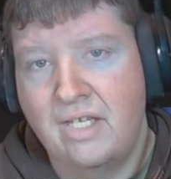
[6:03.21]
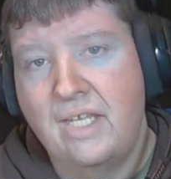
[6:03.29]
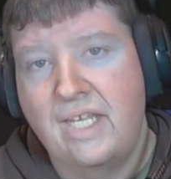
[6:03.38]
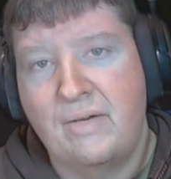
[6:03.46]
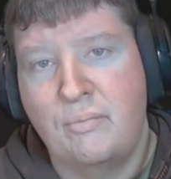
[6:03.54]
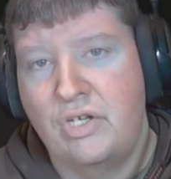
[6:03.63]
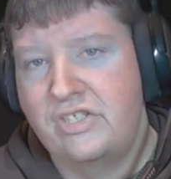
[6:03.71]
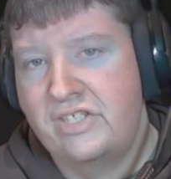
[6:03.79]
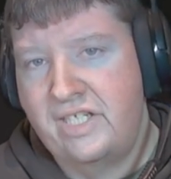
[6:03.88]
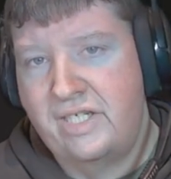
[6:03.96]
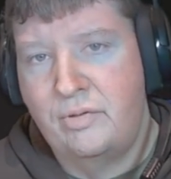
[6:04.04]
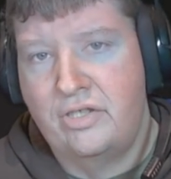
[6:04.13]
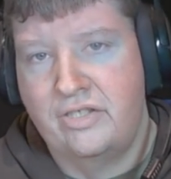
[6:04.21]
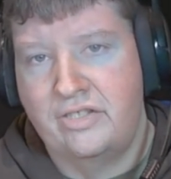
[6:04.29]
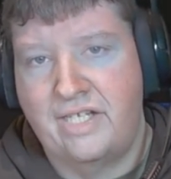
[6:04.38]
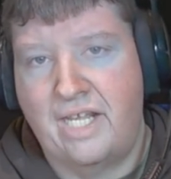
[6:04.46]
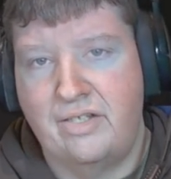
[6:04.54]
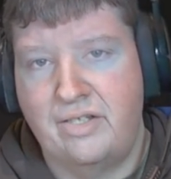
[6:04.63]
In Project Epoch,
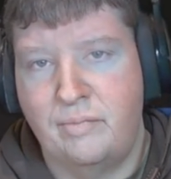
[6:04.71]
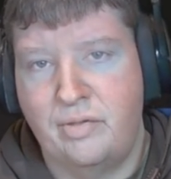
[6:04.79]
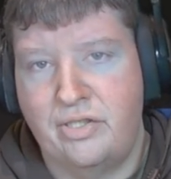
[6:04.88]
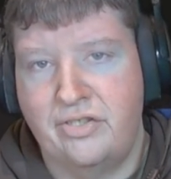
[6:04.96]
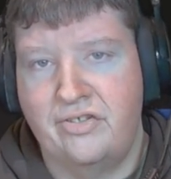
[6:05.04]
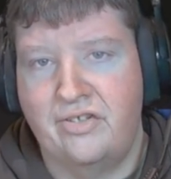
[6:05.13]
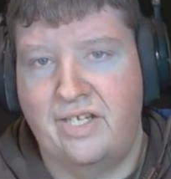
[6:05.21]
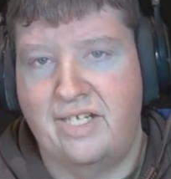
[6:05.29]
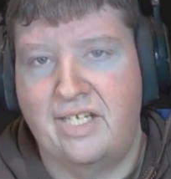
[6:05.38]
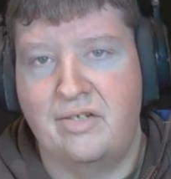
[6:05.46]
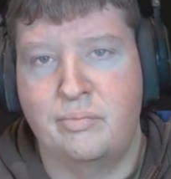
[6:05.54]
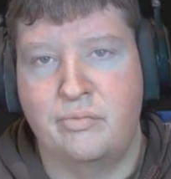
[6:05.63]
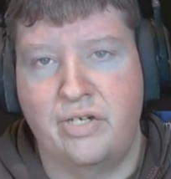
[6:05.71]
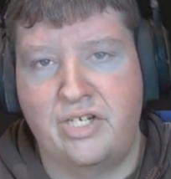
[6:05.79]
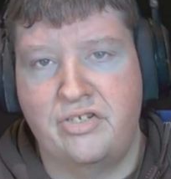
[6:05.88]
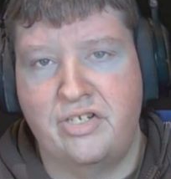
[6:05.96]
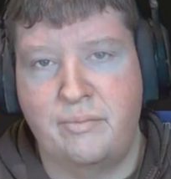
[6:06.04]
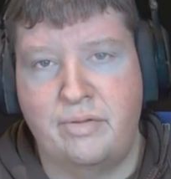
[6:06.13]
talent bugs like
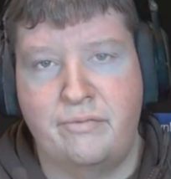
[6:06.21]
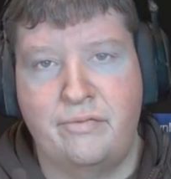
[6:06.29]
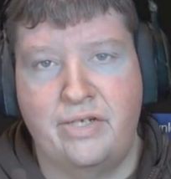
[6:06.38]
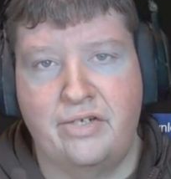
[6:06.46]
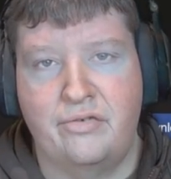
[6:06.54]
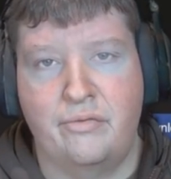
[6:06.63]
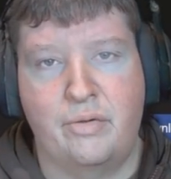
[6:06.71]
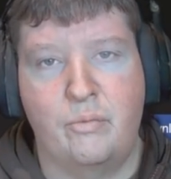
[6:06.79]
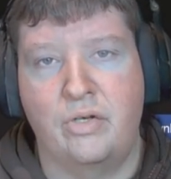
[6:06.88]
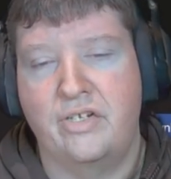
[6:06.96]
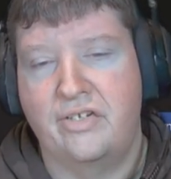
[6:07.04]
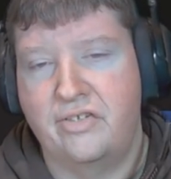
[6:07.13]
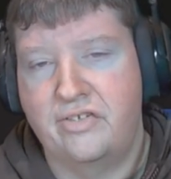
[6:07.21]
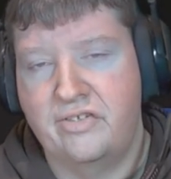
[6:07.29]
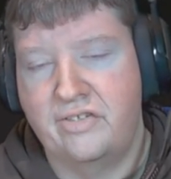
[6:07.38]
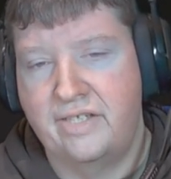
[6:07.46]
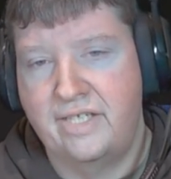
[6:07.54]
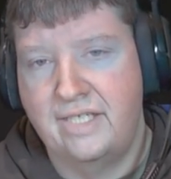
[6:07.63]
Inspiration have been fixed so they work
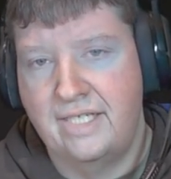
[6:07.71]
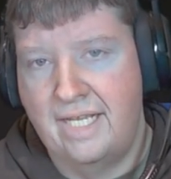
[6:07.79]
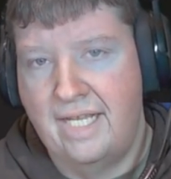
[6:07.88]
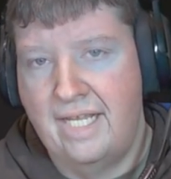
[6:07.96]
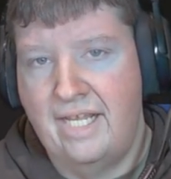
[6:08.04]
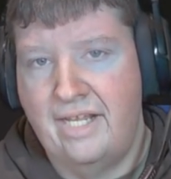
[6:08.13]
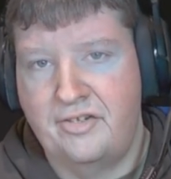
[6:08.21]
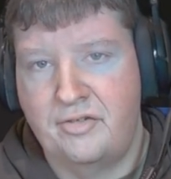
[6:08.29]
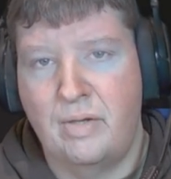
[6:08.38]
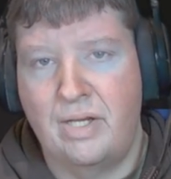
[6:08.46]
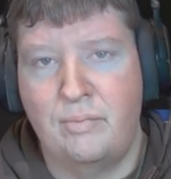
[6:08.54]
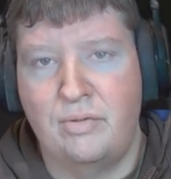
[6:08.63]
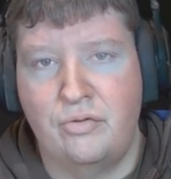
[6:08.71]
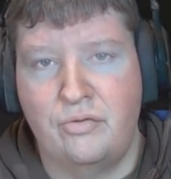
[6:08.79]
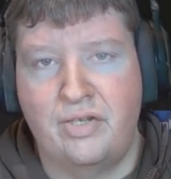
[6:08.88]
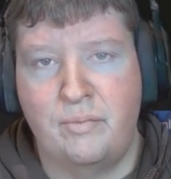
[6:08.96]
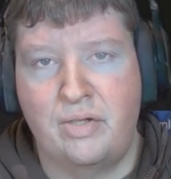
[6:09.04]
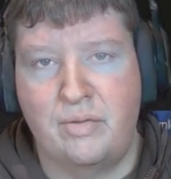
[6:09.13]
consistently, and Smite builds
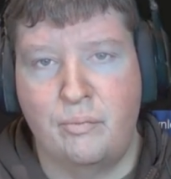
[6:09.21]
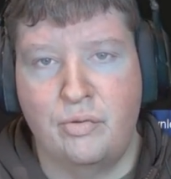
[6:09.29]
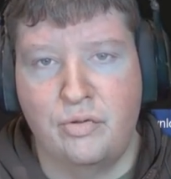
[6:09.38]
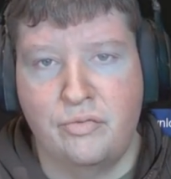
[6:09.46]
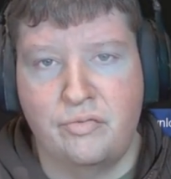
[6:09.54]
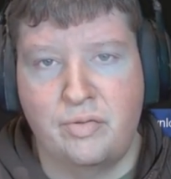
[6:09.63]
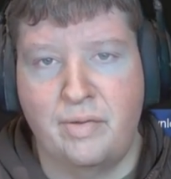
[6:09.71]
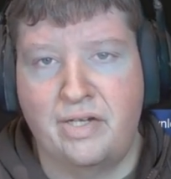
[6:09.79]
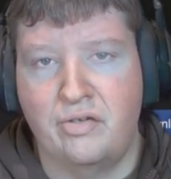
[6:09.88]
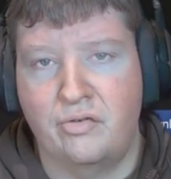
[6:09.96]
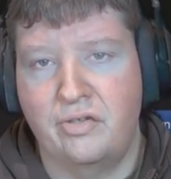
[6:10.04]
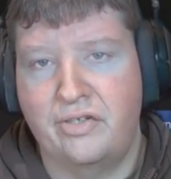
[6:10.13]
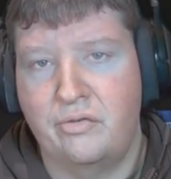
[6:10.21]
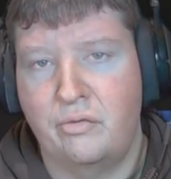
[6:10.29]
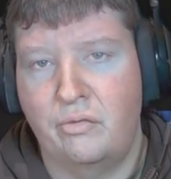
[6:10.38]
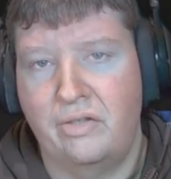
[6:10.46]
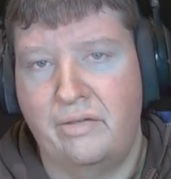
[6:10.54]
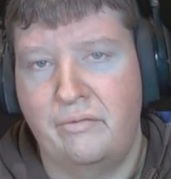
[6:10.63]
have been improved to make early solo
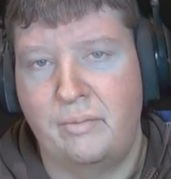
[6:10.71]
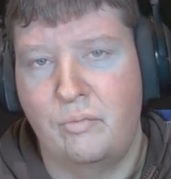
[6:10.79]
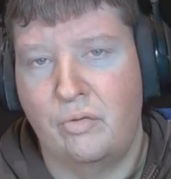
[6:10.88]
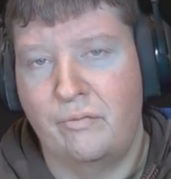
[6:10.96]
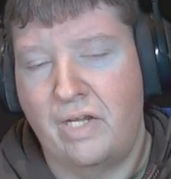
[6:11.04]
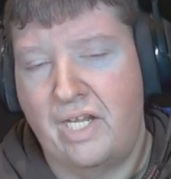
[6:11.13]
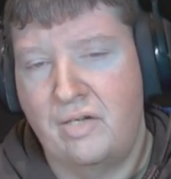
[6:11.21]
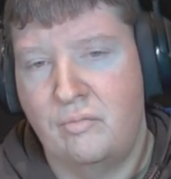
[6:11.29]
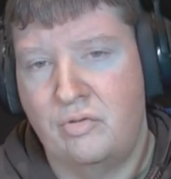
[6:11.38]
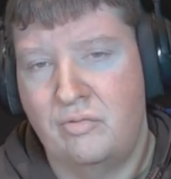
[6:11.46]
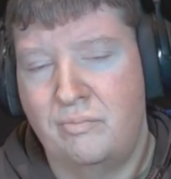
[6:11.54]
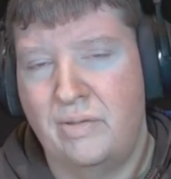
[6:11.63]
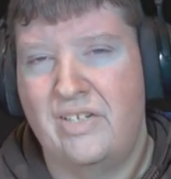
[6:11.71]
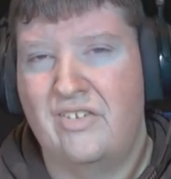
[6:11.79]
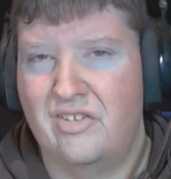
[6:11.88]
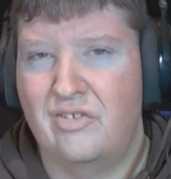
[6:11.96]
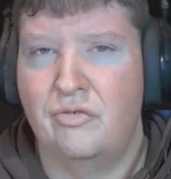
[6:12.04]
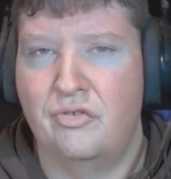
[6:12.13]
leveling more viable, but it's
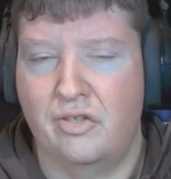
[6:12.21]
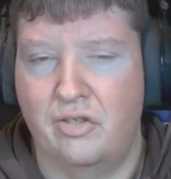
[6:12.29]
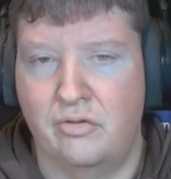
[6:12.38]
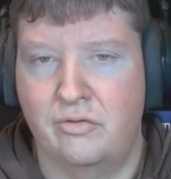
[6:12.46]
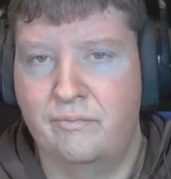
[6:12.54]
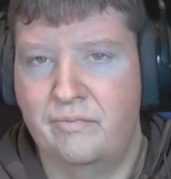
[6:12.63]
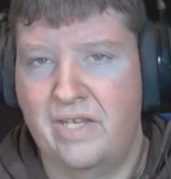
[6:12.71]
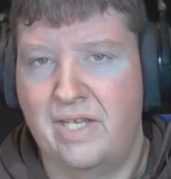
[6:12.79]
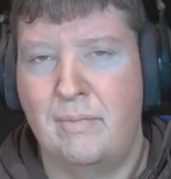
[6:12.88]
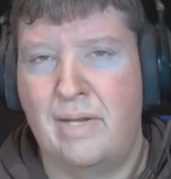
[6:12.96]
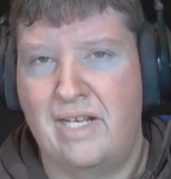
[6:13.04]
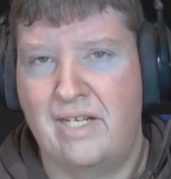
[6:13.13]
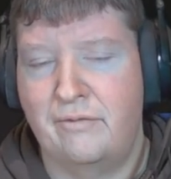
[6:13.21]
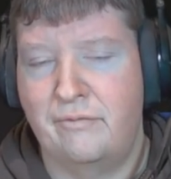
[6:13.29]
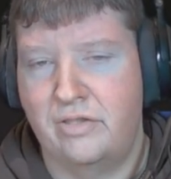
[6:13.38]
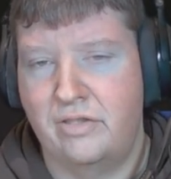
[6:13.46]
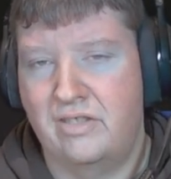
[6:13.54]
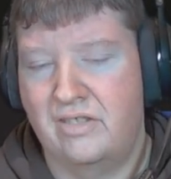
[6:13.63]
still slow and mana
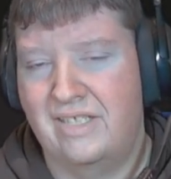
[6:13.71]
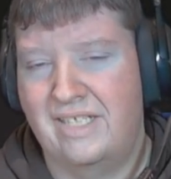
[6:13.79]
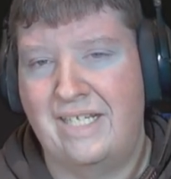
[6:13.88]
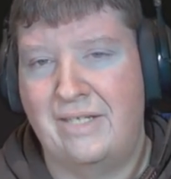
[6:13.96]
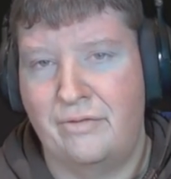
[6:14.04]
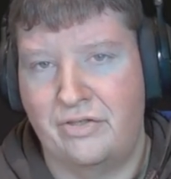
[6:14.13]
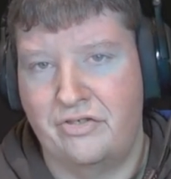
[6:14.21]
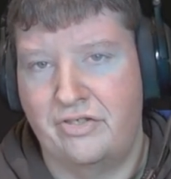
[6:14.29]
inefficient.